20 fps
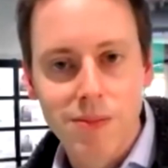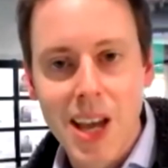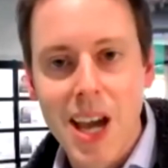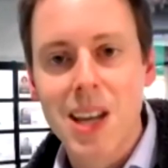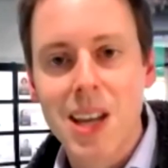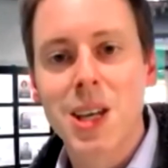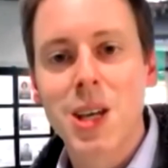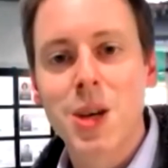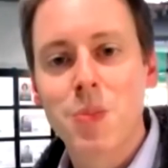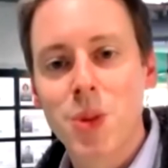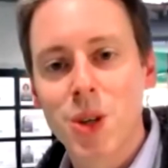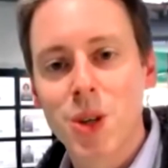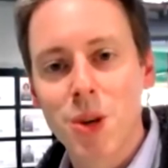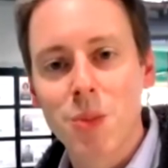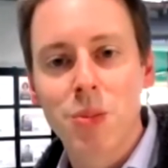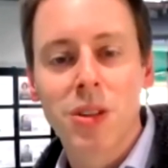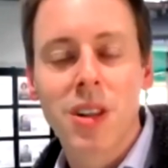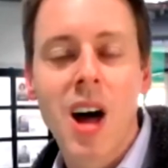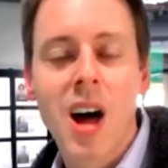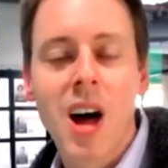that hipaa
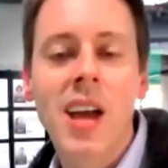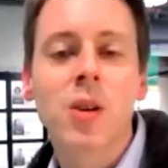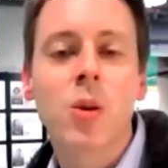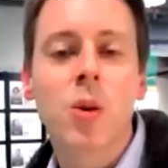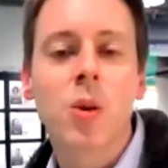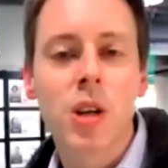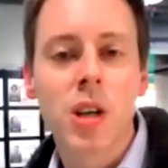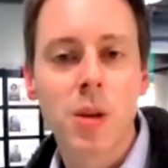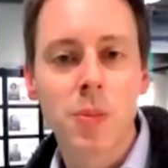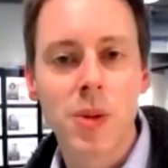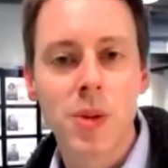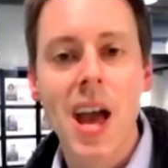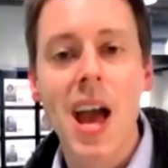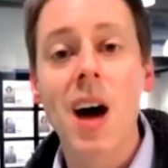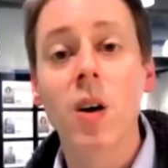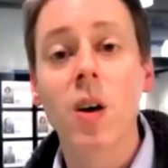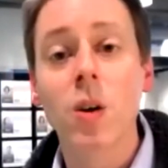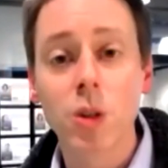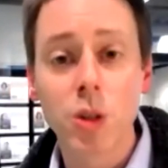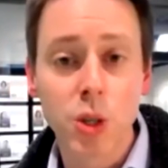compliant or hipaa
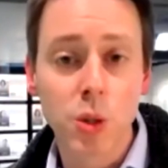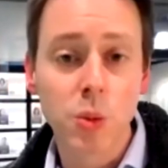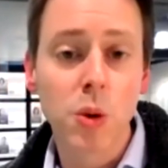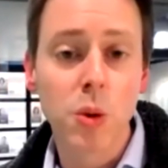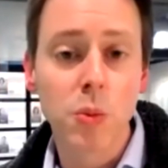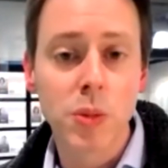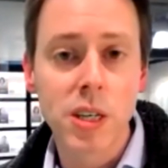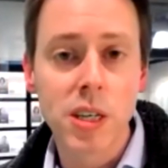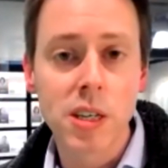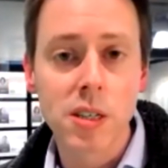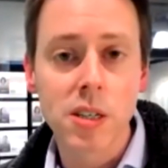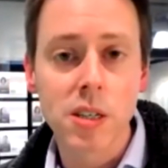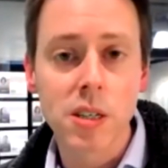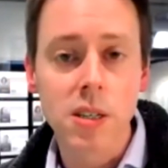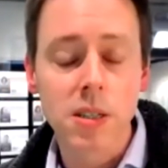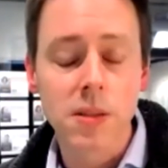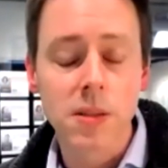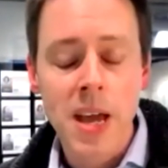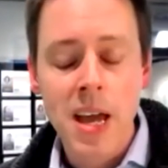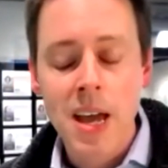eligible
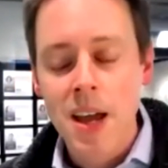pieces